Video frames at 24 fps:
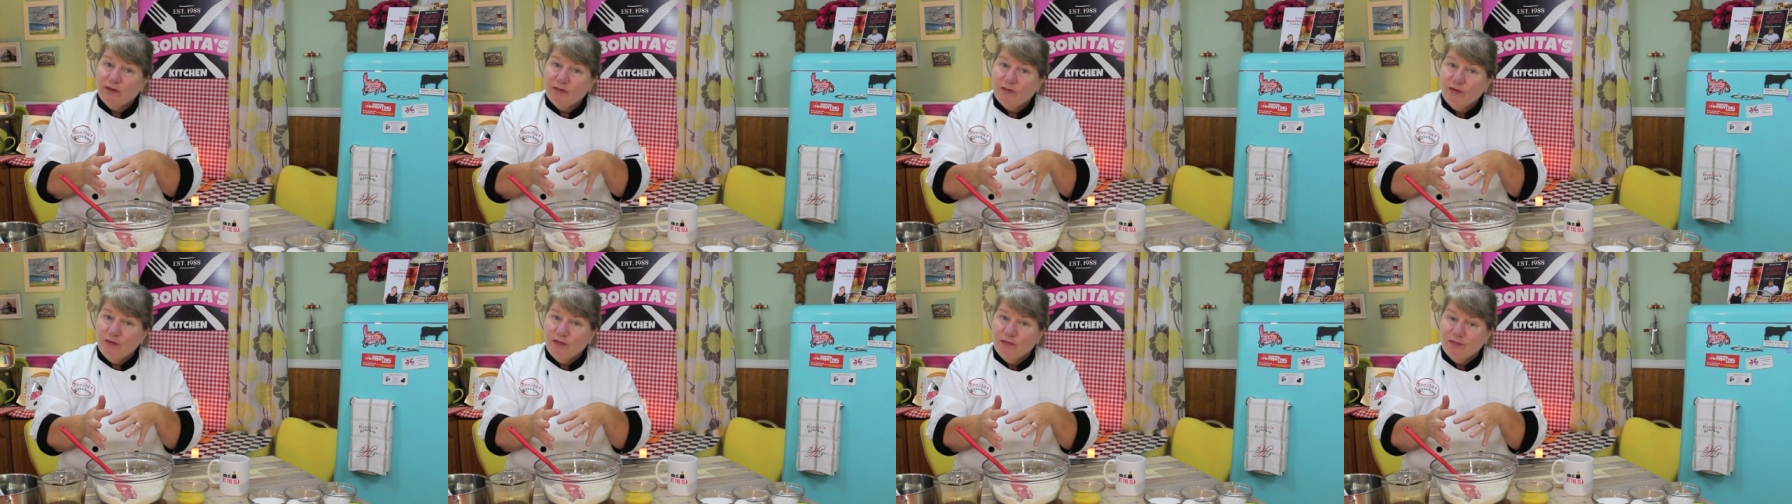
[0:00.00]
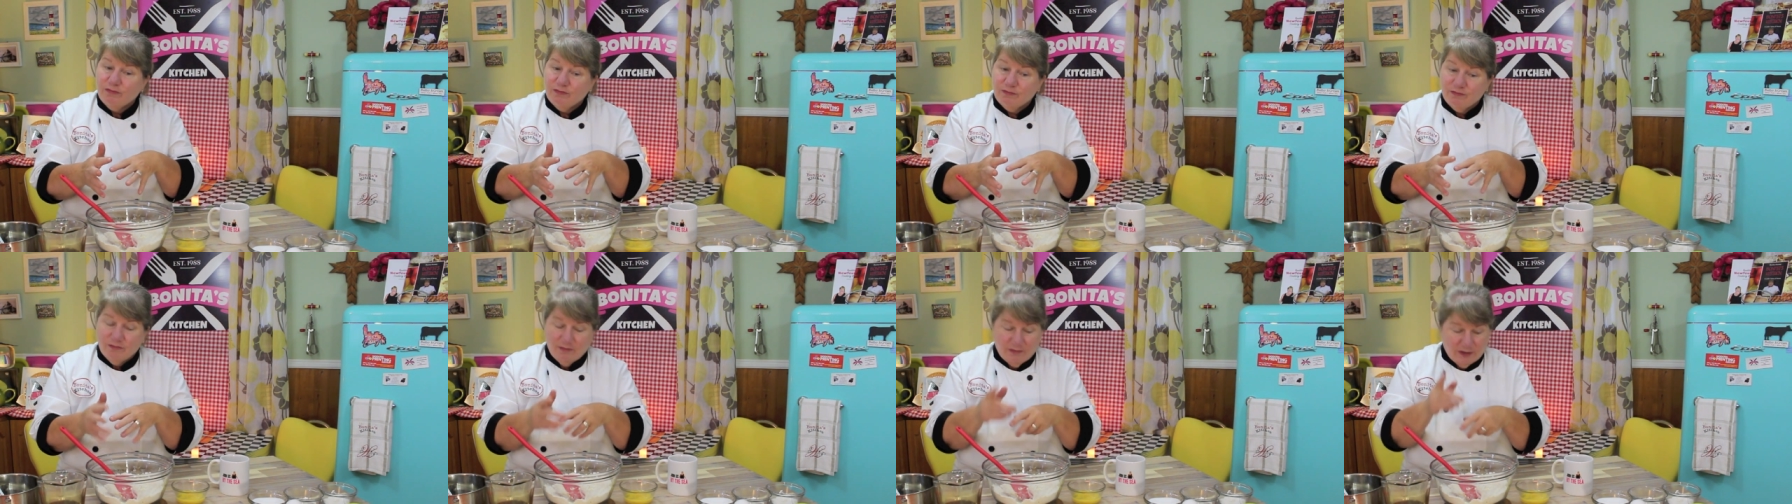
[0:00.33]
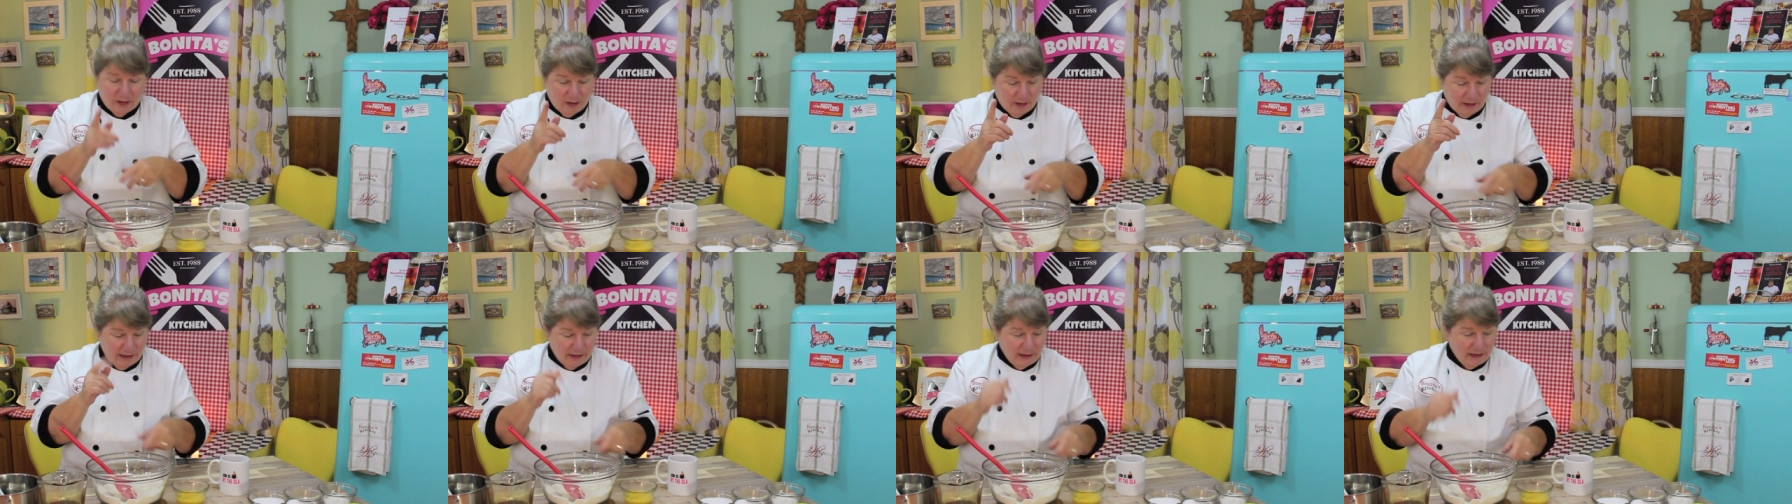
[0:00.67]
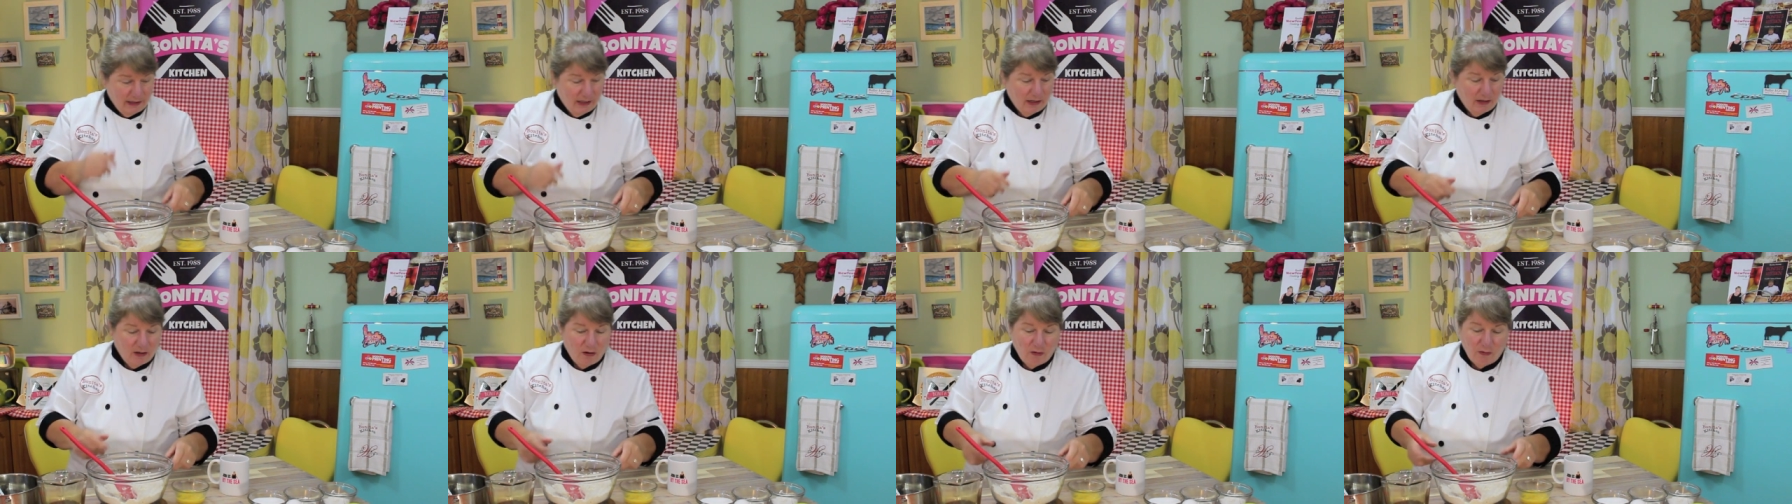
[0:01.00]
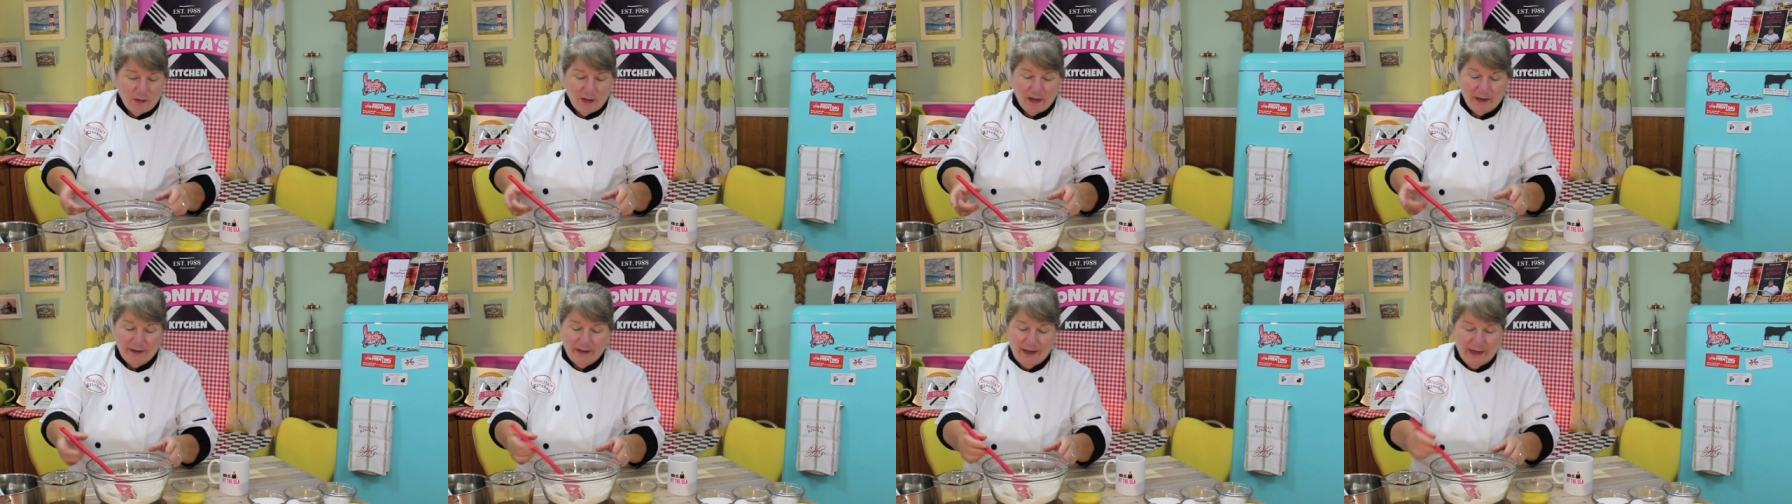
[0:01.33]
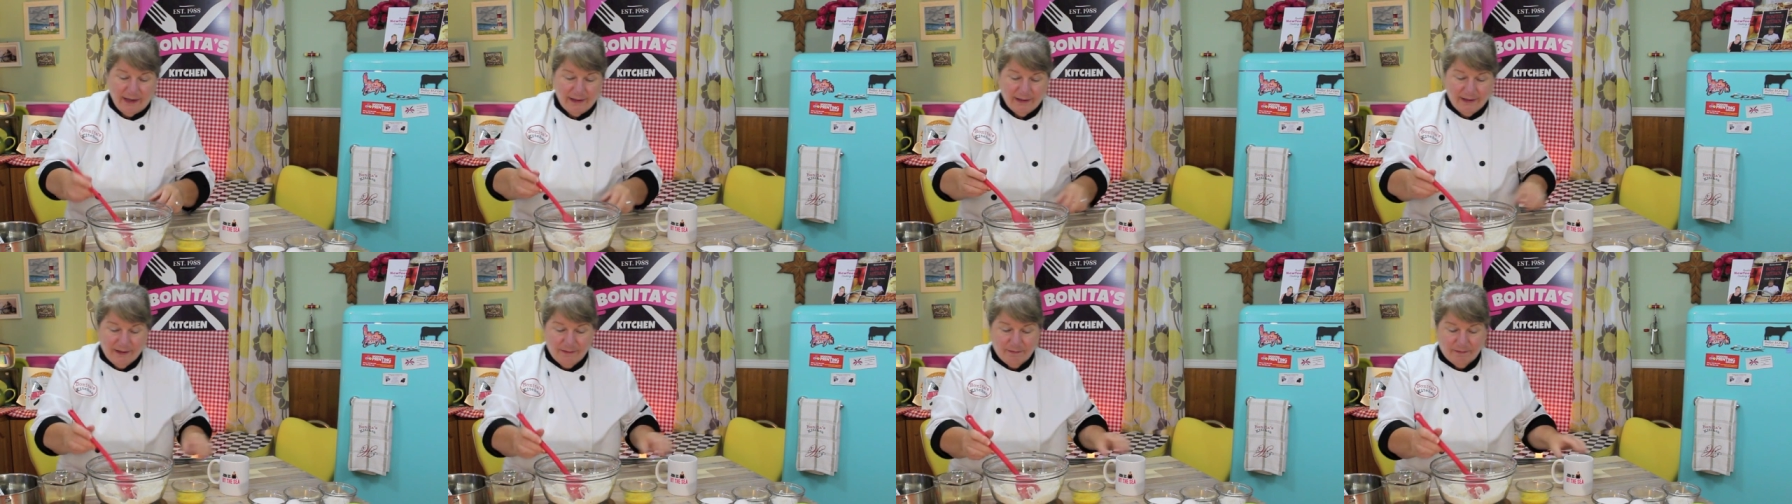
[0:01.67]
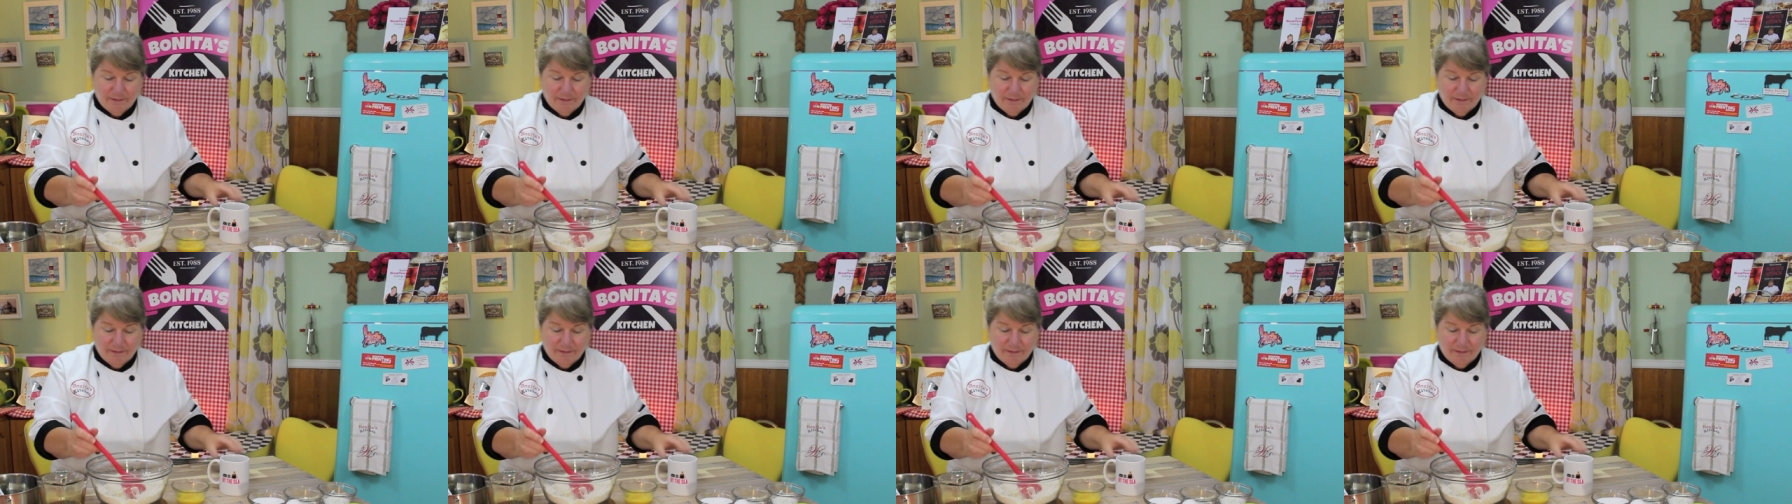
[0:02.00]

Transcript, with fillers: through. So let's get going on that.